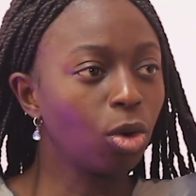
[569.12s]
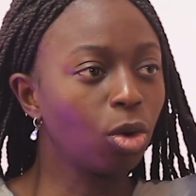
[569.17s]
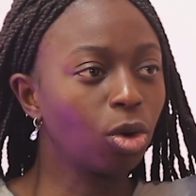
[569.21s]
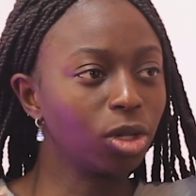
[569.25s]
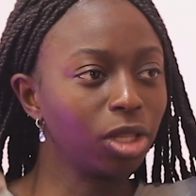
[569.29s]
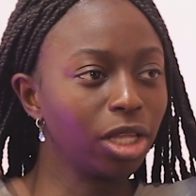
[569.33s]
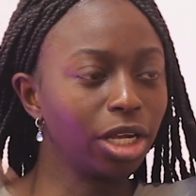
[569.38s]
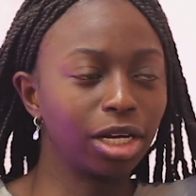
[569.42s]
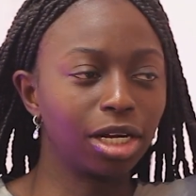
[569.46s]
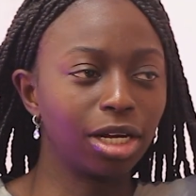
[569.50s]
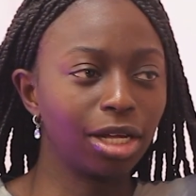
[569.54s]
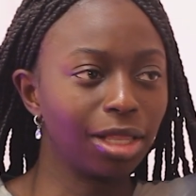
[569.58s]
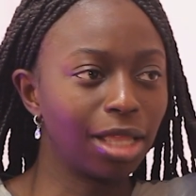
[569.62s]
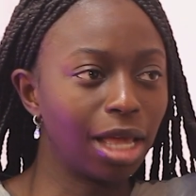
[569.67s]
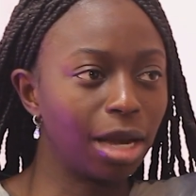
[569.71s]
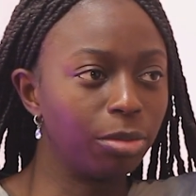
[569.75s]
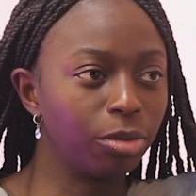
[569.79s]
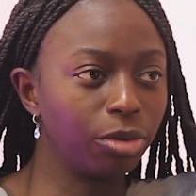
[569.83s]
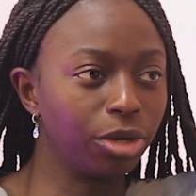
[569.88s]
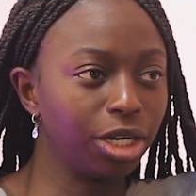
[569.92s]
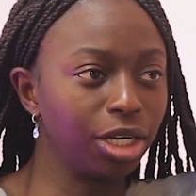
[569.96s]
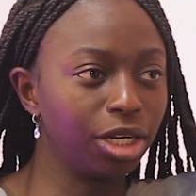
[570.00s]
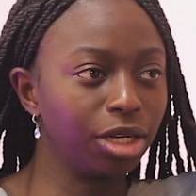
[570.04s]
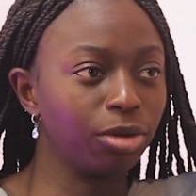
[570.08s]
Or, like,
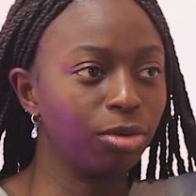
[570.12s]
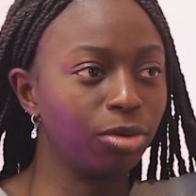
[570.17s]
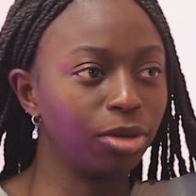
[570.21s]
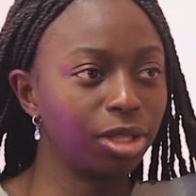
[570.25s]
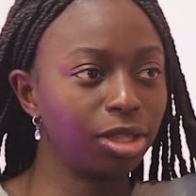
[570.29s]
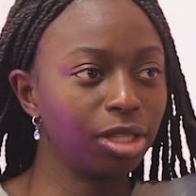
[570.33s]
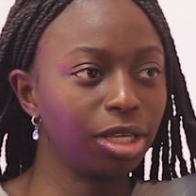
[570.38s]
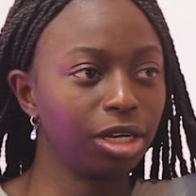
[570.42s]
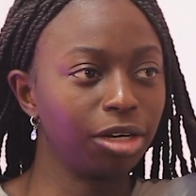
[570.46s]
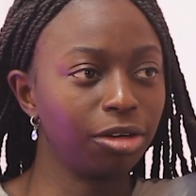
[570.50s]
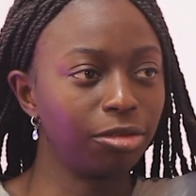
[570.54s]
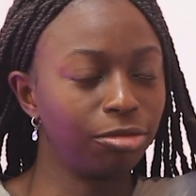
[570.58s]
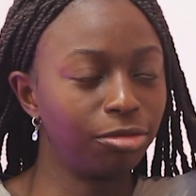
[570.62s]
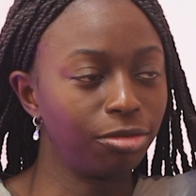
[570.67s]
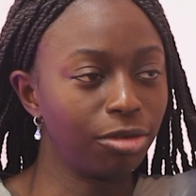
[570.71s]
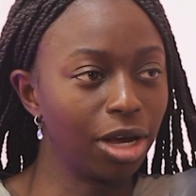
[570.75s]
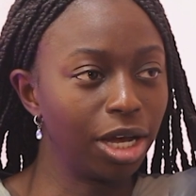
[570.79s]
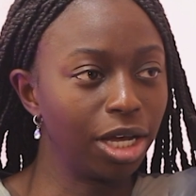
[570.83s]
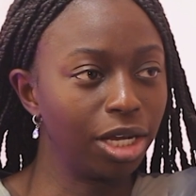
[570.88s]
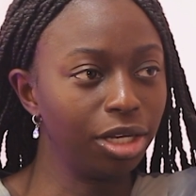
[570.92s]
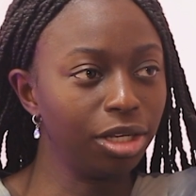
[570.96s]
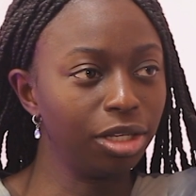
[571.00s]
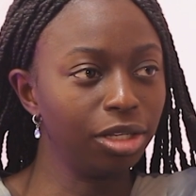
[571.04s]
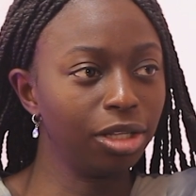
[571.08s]
collaborating with, like, a
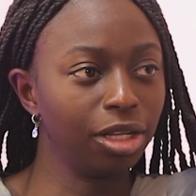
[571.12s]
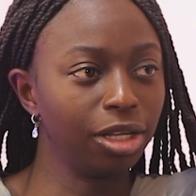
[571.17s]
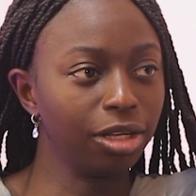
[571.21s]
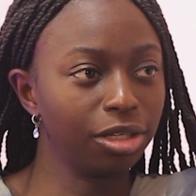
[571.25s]
friend in,